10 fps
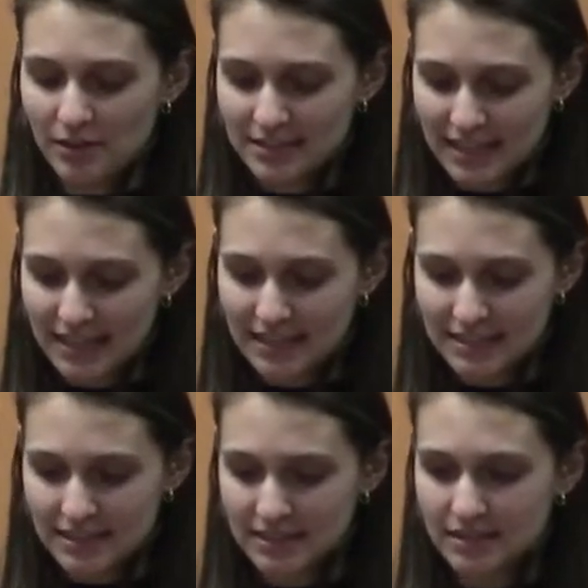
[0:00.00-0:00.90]
Paul said,
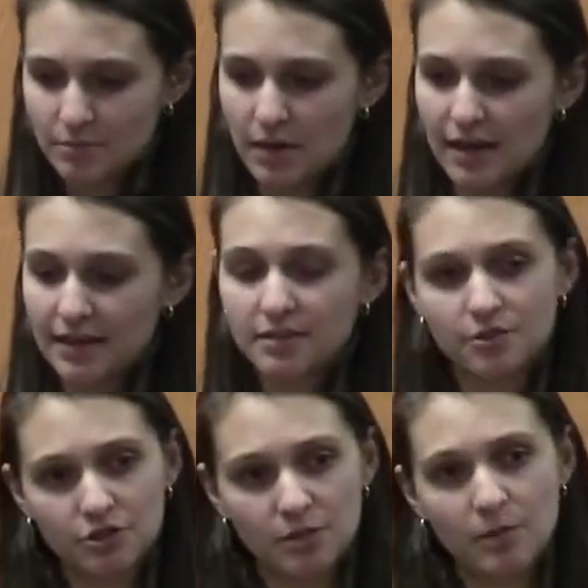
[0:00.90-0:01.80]
this is my
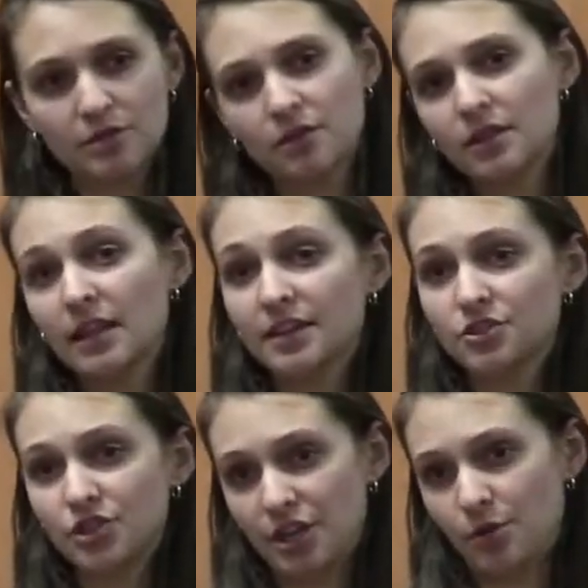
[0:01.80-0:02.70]
internship. I started
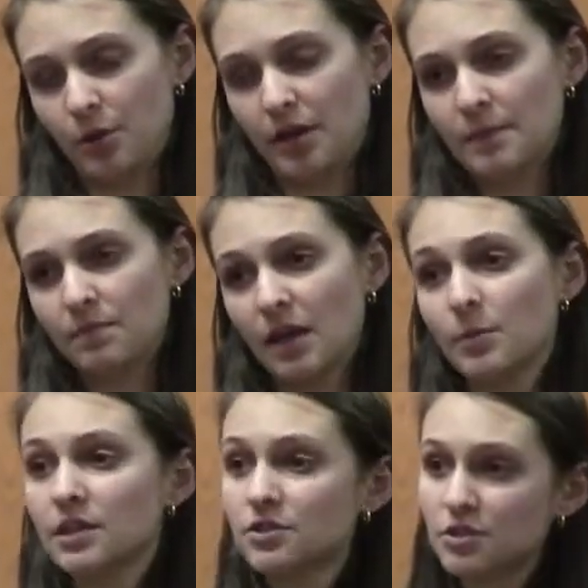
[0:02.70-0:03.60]
last January. I'm a
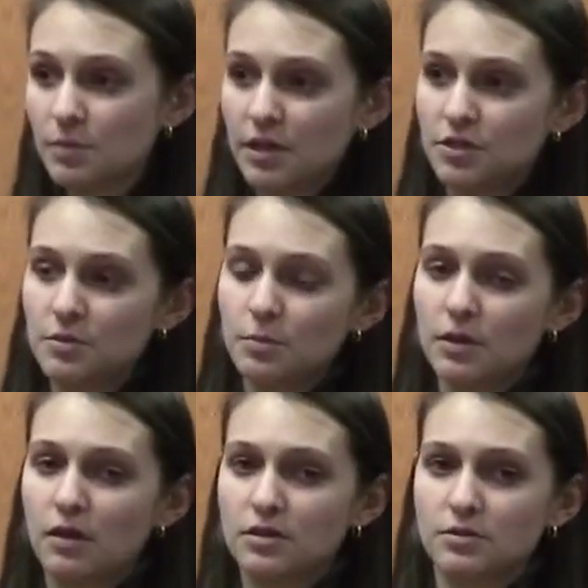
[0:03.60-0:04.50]
history major,
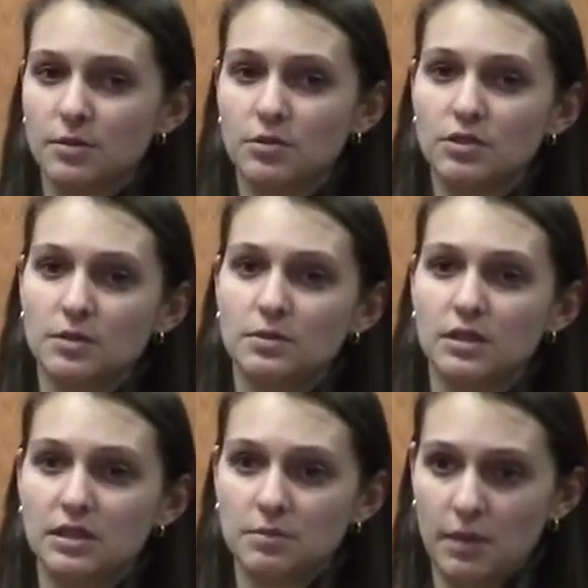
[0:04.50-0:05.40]
but also a museum
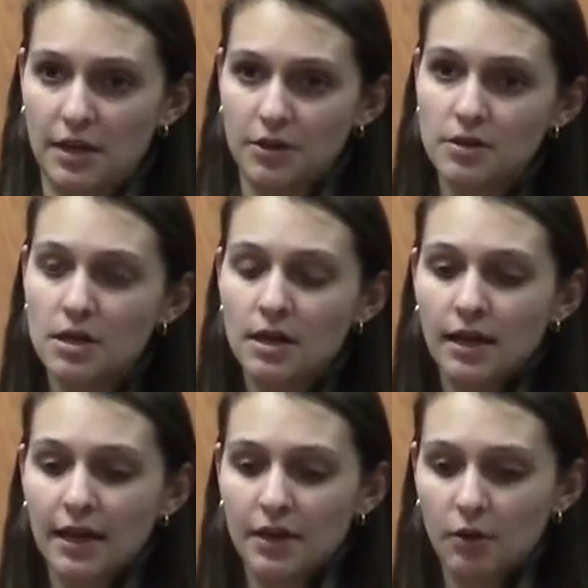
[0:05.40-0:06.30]
studies minor,
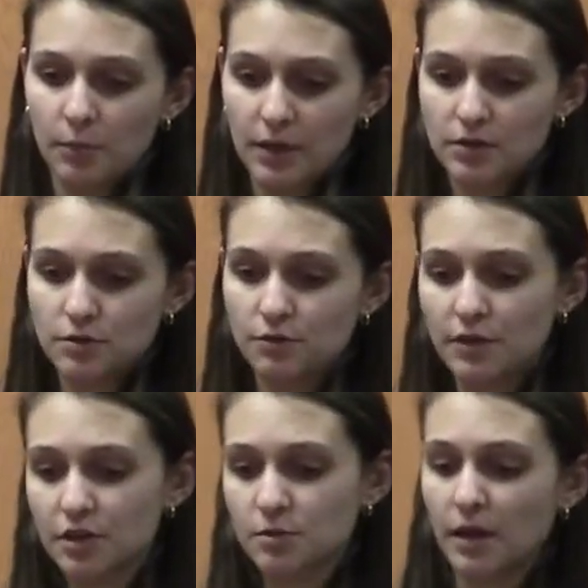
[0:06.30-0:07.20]
and hoping to
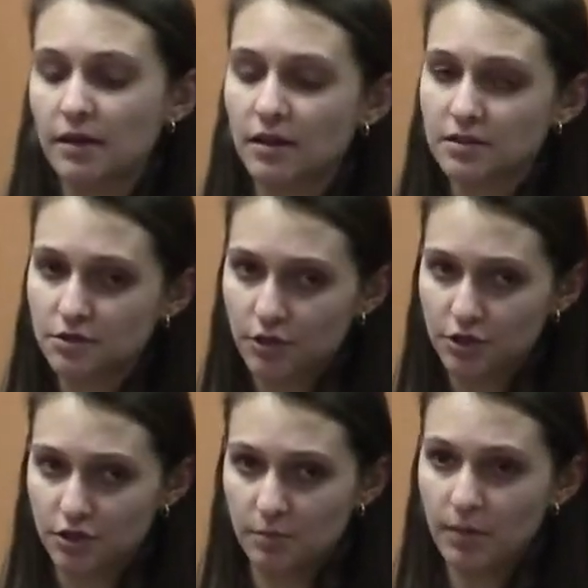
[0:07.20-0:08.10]
finish my
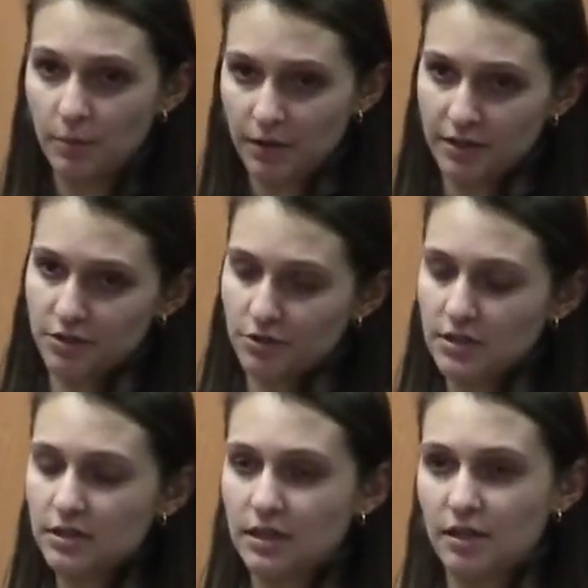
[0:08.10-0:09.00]
concentration in public history
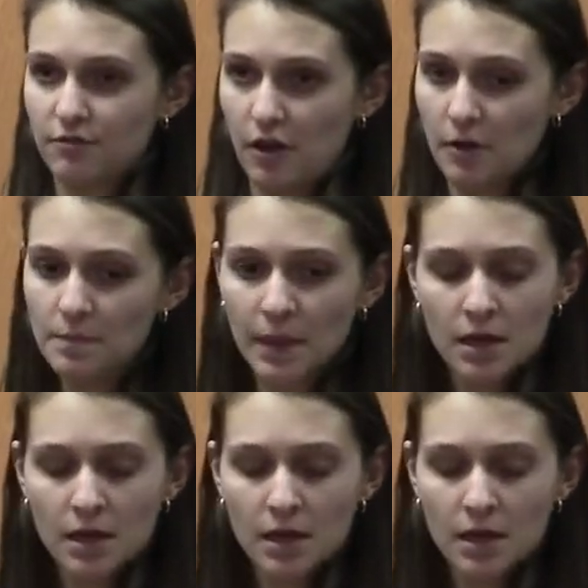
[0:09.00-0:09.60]
in the fall.